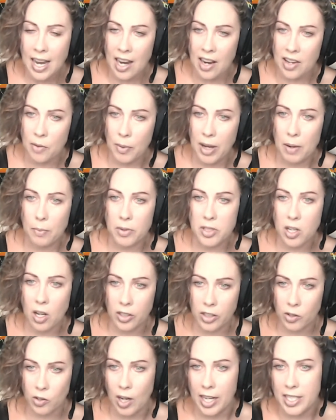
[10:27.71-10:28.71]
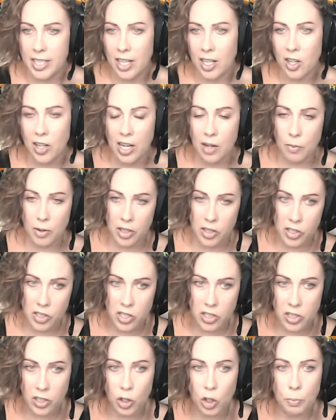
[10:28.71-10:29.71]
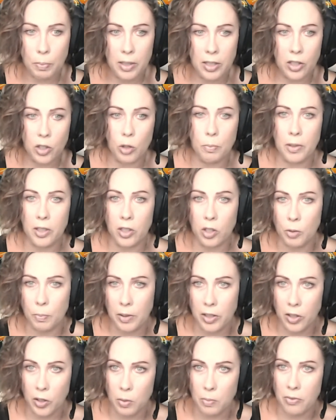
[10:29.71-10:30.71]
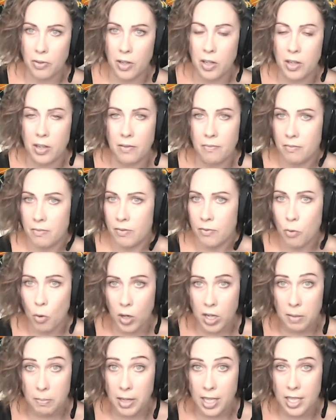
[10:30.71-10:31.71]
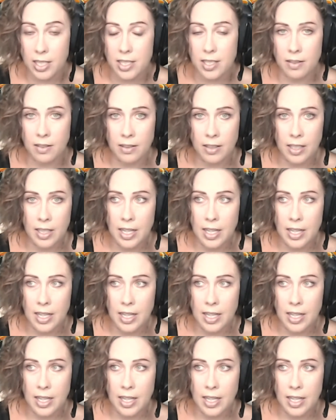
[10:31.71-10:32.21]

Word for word: and then we have what's called a criterium where you just loop and loop and loop and loop for 40 minutes.